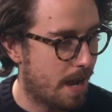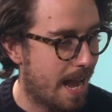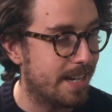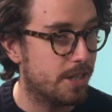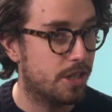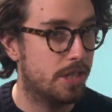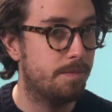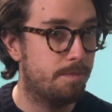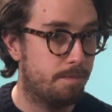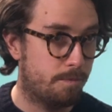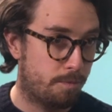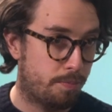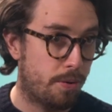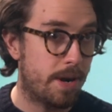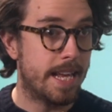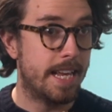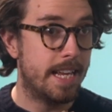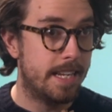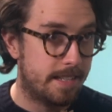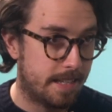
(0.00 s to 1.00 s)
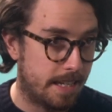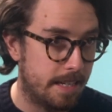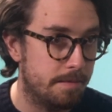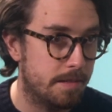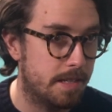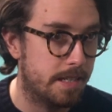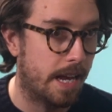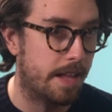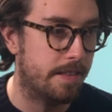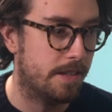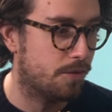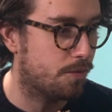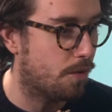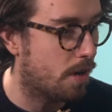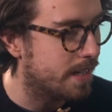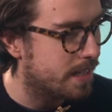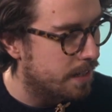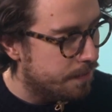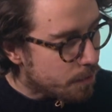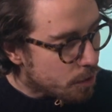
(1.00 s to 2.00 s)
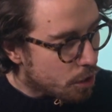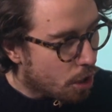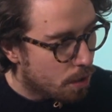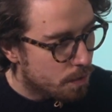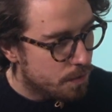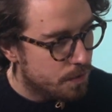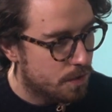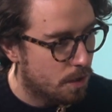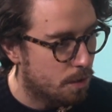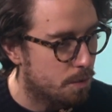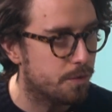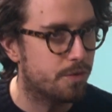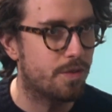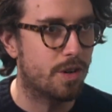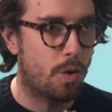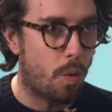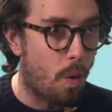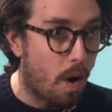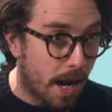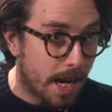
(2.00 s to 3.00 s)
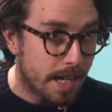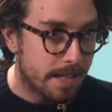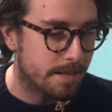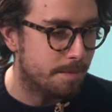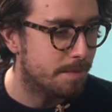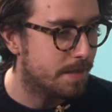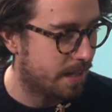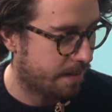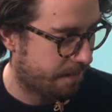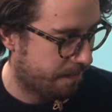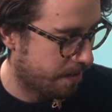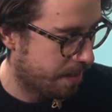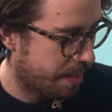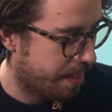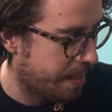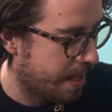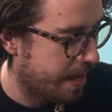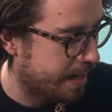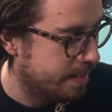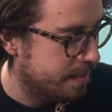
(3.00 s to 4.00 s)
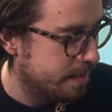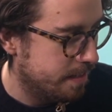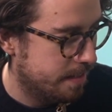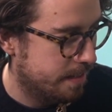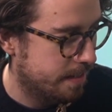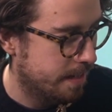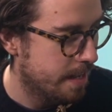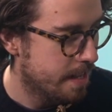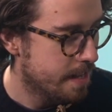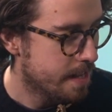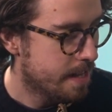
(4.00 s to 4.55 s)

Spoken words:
actually pretty easy to get this right. Different consoles require some different things.